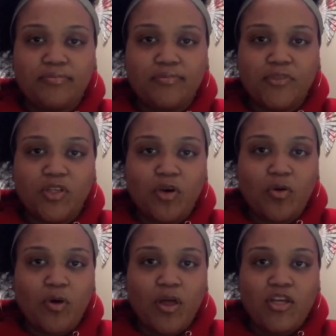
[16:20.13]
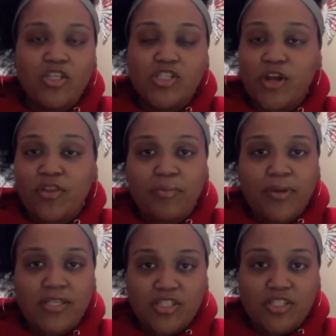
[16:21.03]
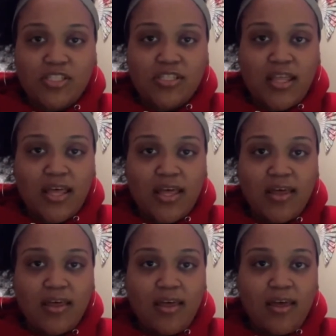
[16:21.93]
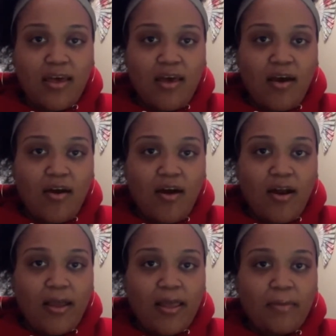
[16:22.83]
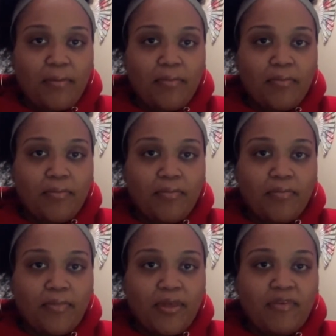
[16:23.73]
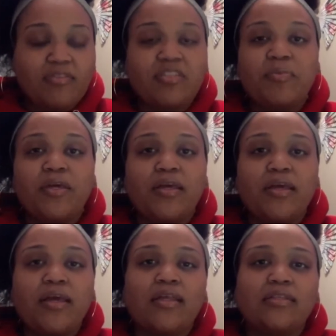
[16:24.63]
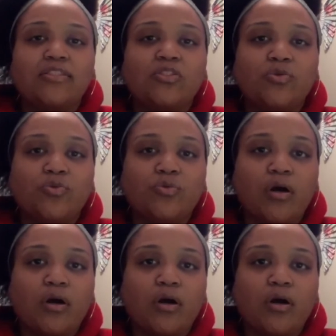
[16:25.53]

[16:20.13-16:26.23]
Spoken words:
you know, share the messages that are given to me into,